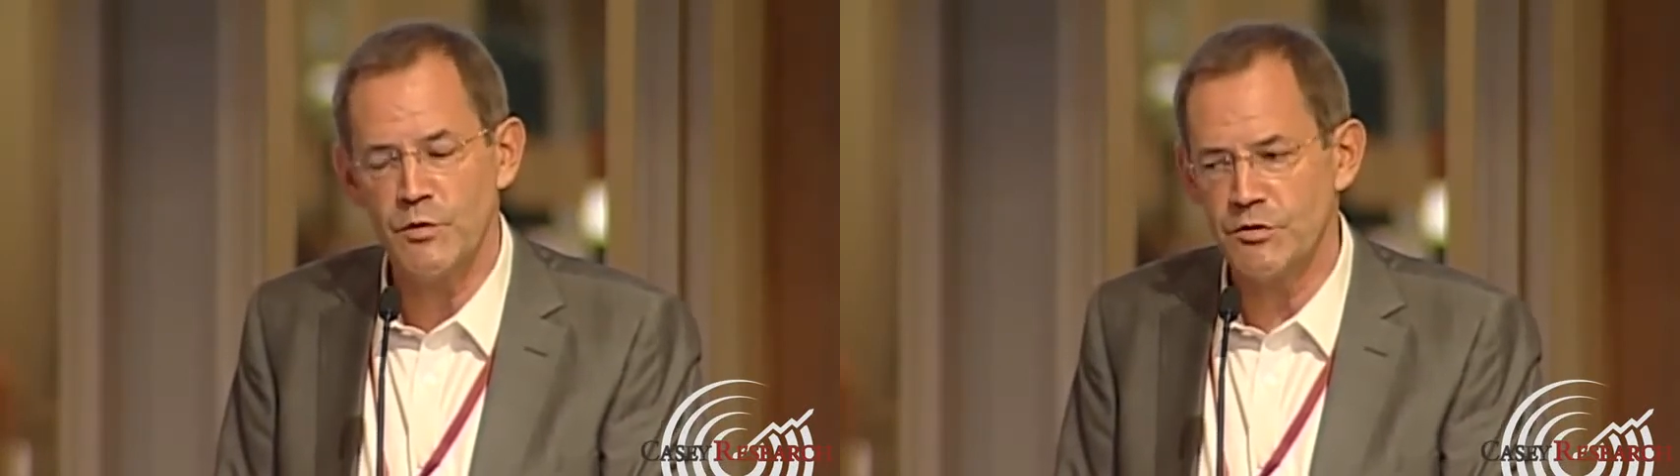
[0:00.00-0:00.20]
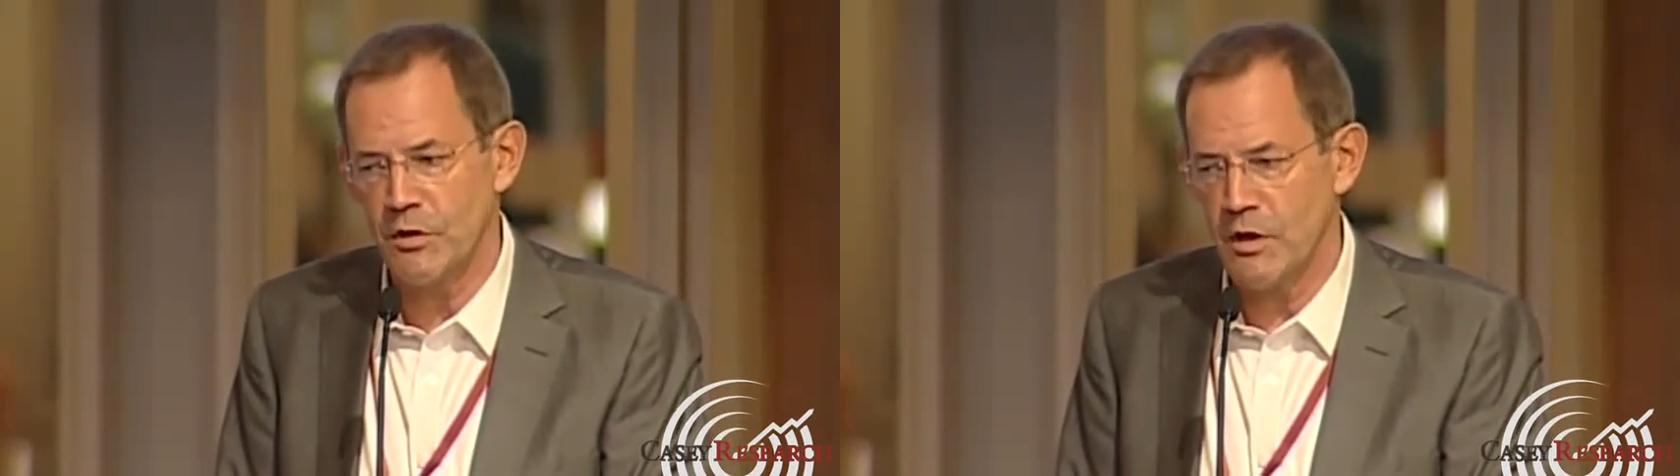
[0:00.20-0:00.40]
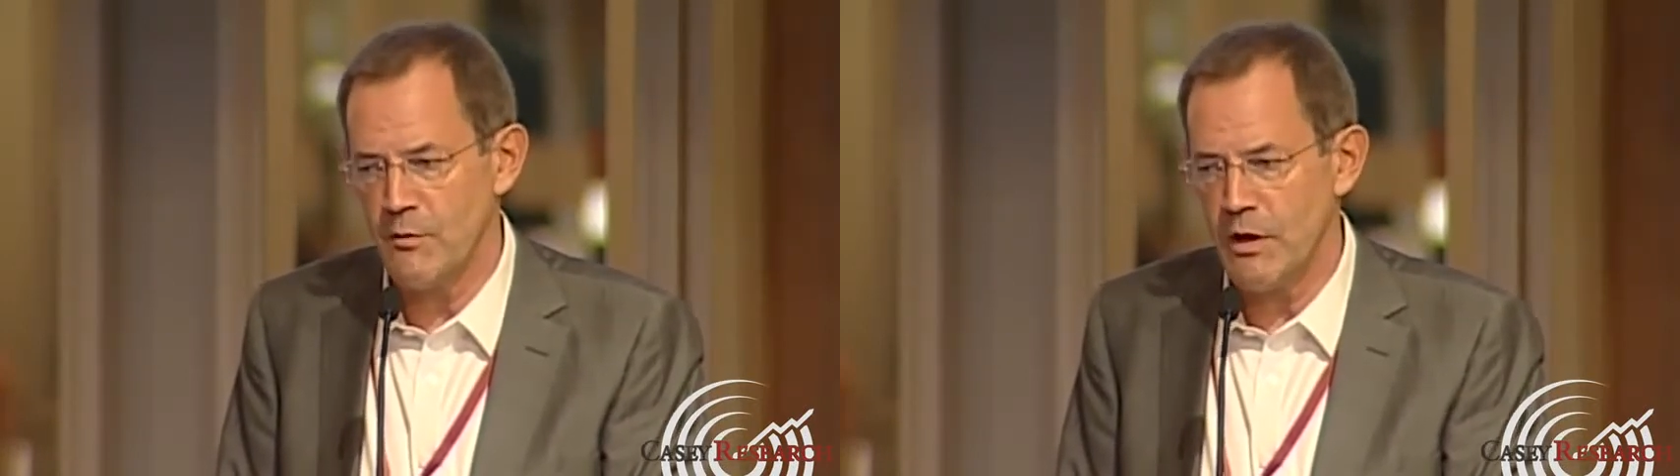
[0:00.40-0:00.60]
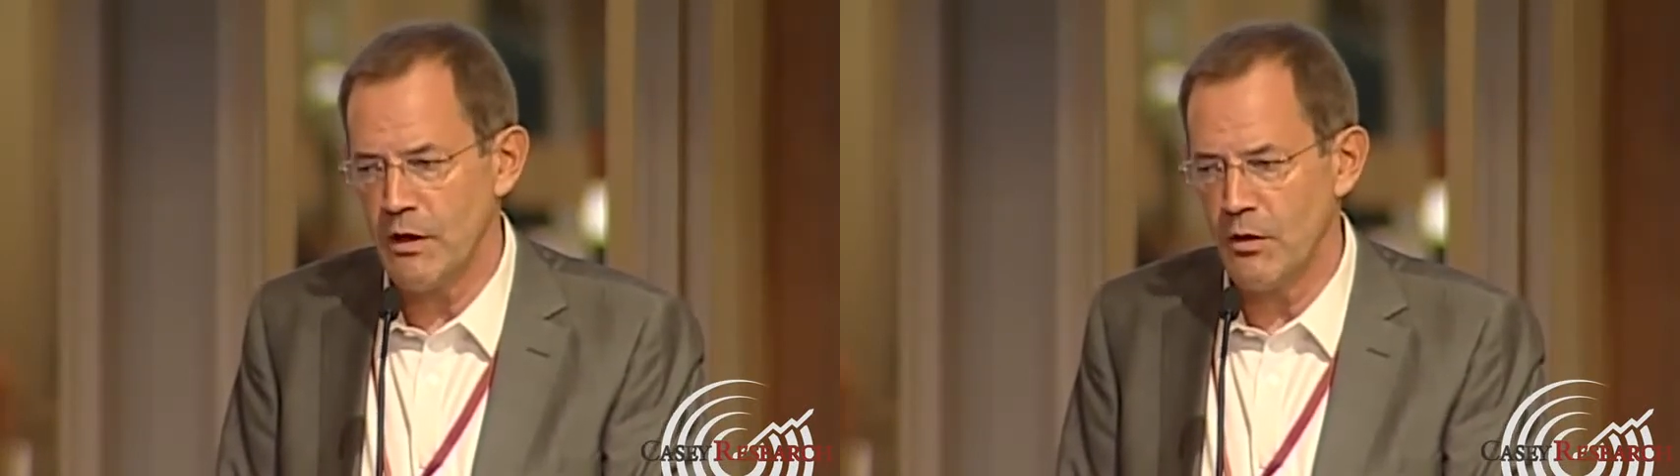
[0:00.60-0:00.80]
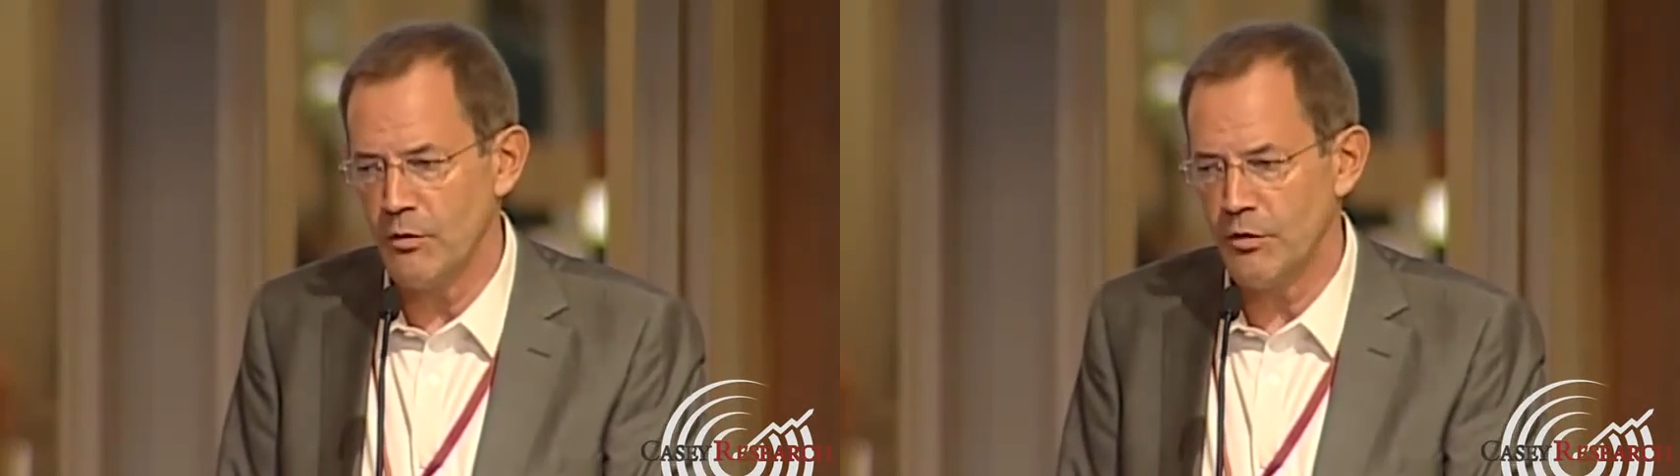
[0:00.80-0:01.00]
which are coming
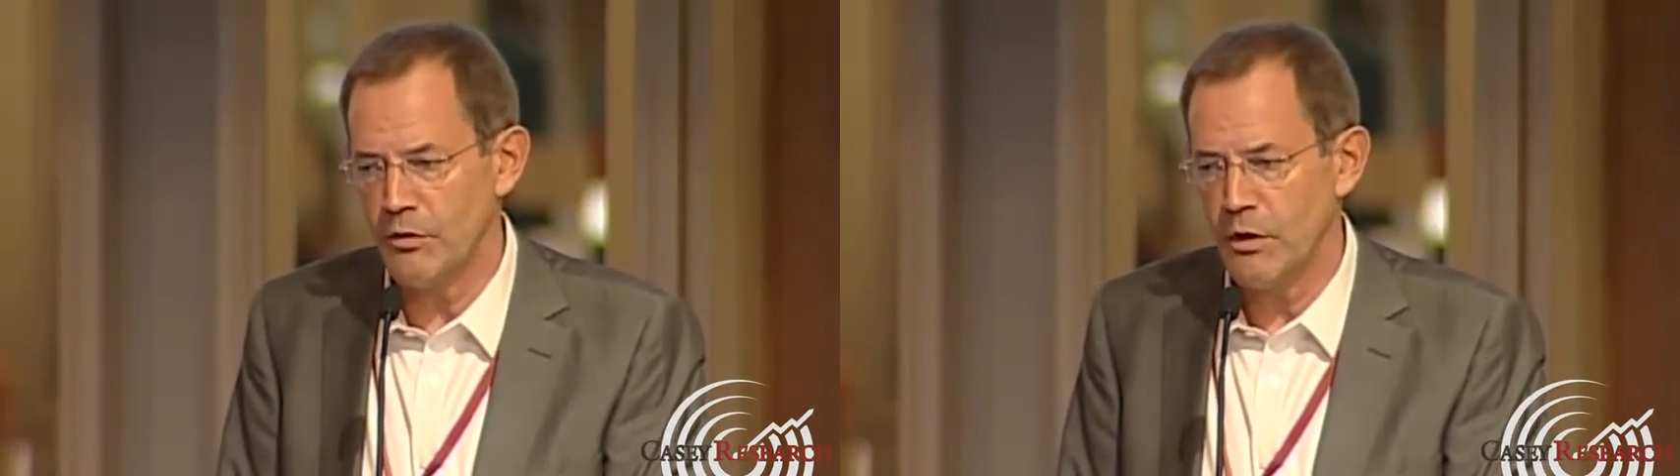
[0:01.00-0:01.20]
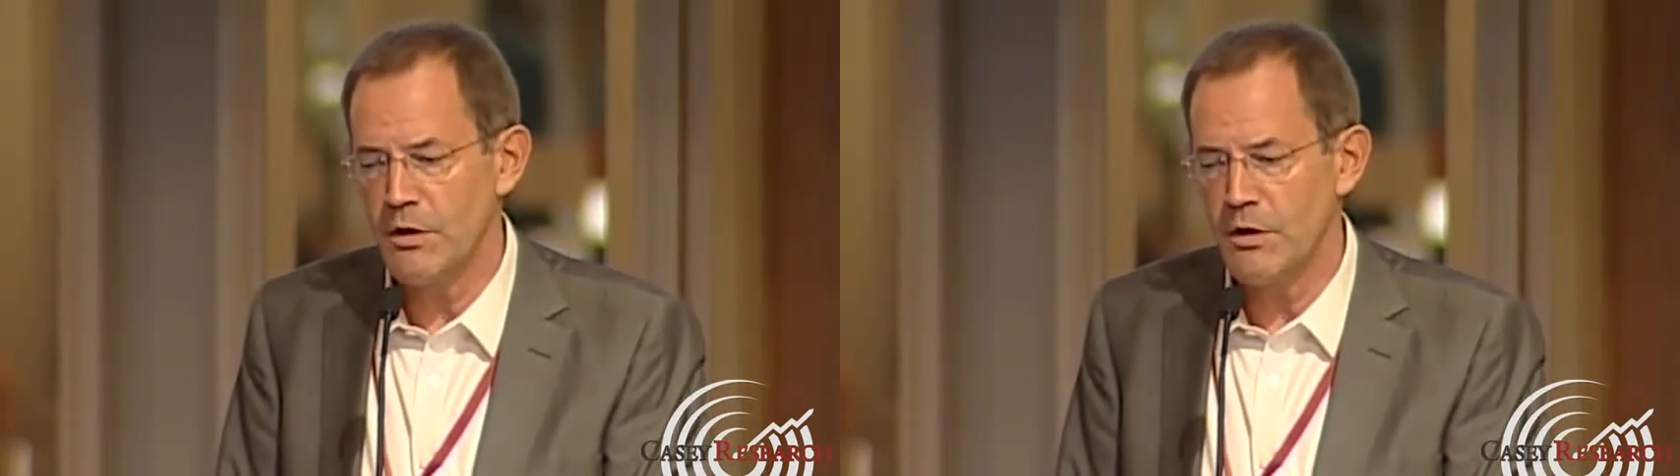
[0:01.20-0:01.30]
out